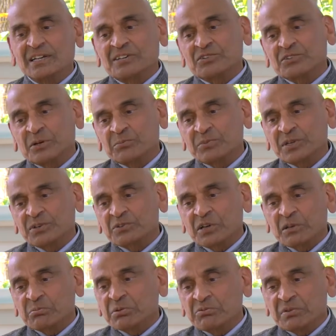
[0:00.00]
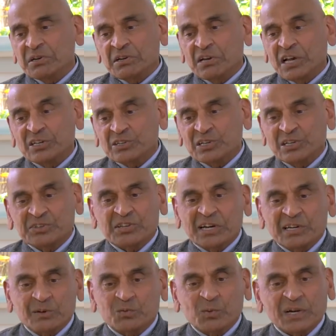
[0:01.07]
Some things can be very nicely
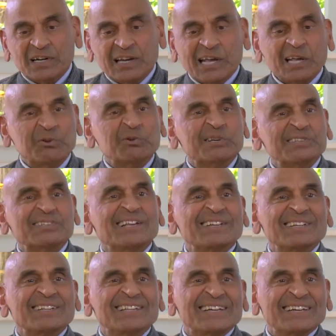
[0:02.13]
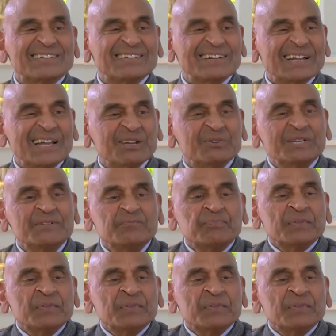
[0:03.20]
said in one language than in the other language.